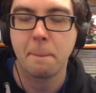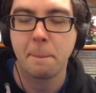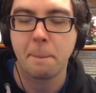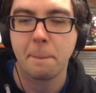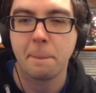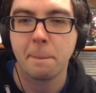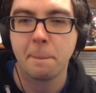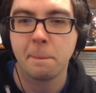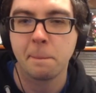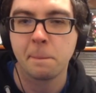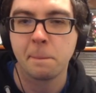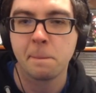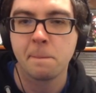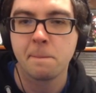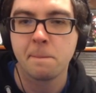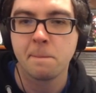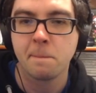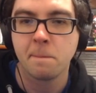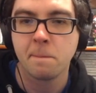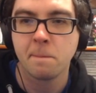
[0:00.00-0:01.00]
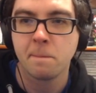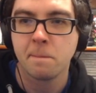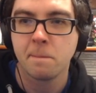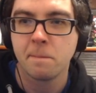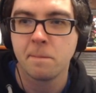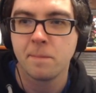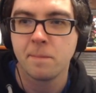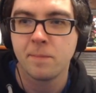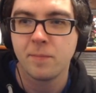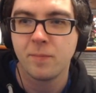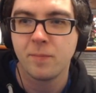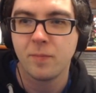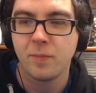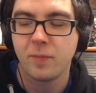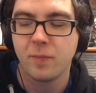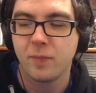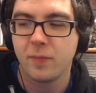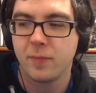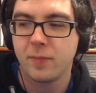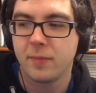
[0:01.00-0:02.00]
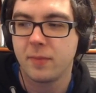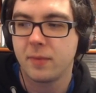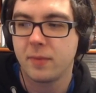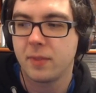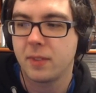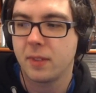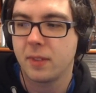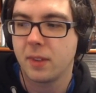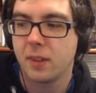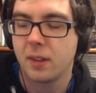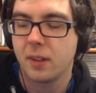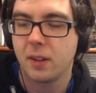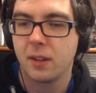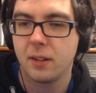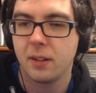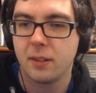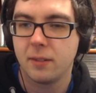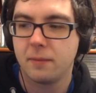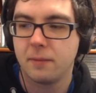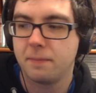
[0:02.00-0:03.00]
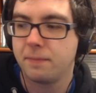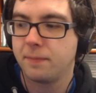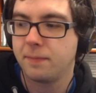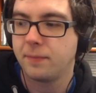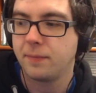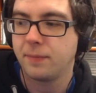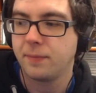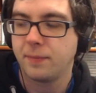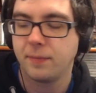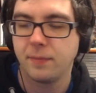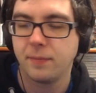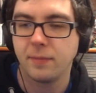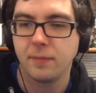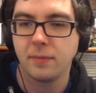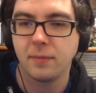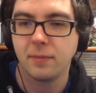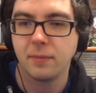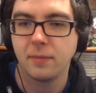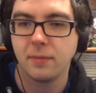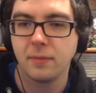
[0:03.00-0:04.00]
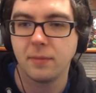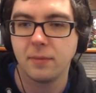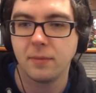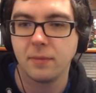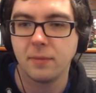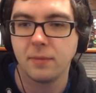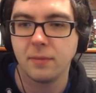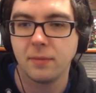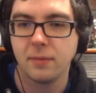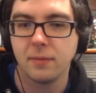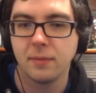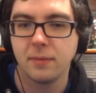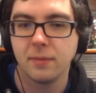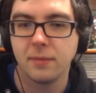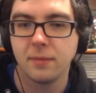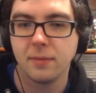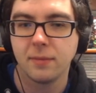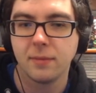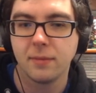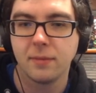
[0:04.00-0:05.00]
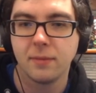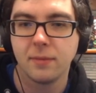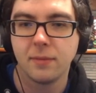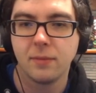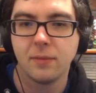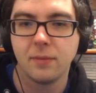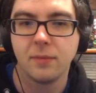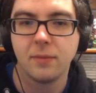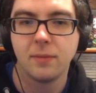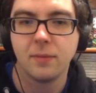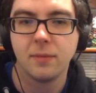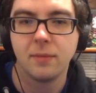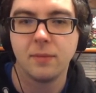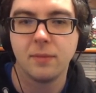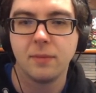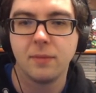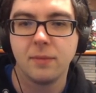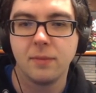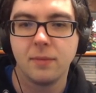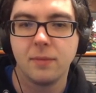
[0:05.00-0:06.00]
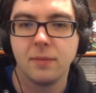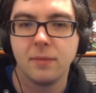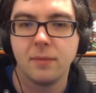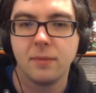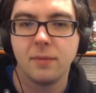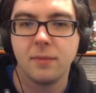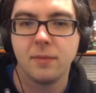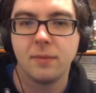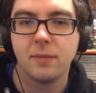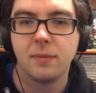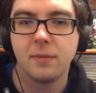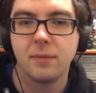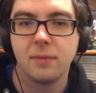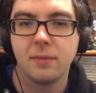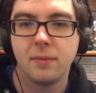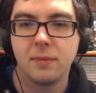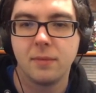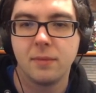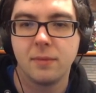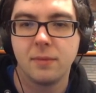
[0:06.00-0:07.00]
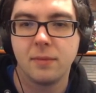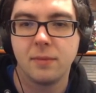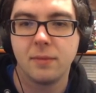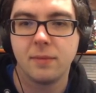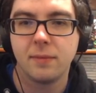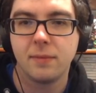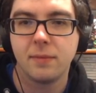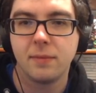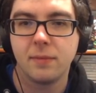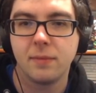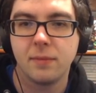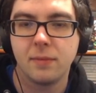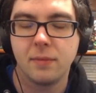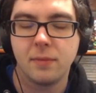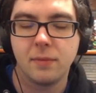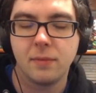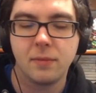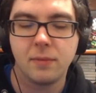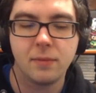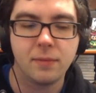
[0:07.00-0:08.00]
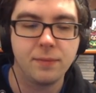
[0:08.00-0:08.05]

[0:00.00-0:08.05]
(not speaking)